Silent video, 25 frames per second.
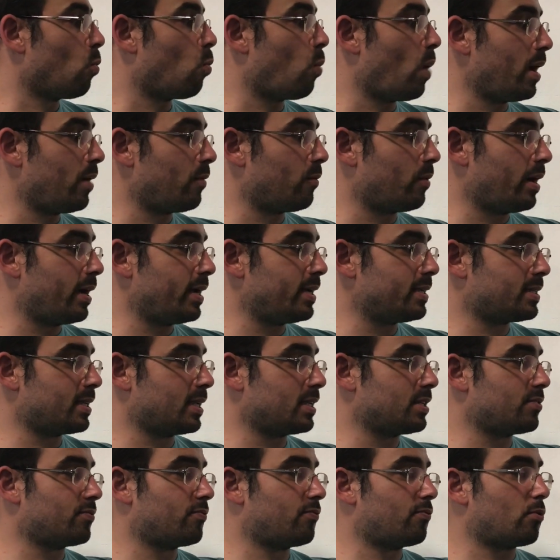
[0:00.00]
White rice
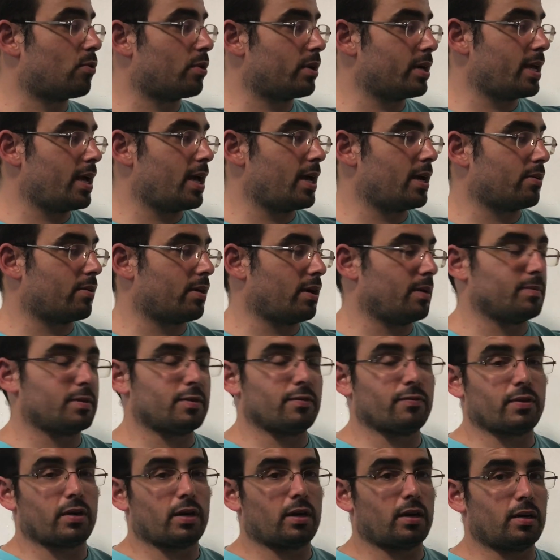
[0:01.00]
has 48
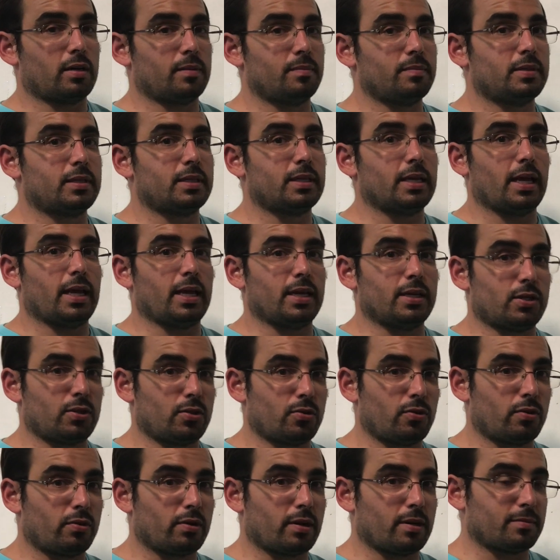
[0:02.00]
grams of carbs and
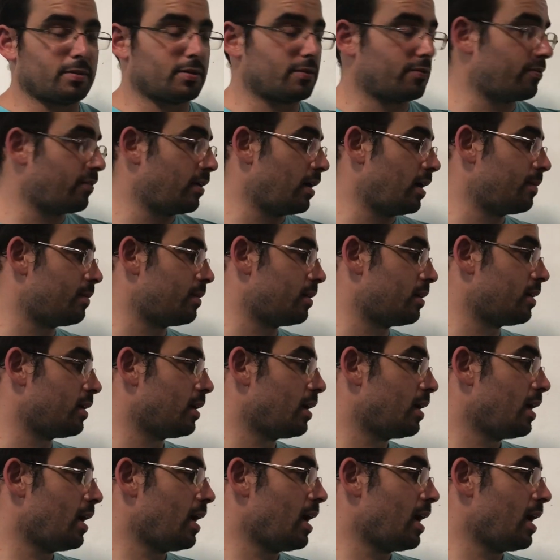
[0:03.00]
2 grams of fiber.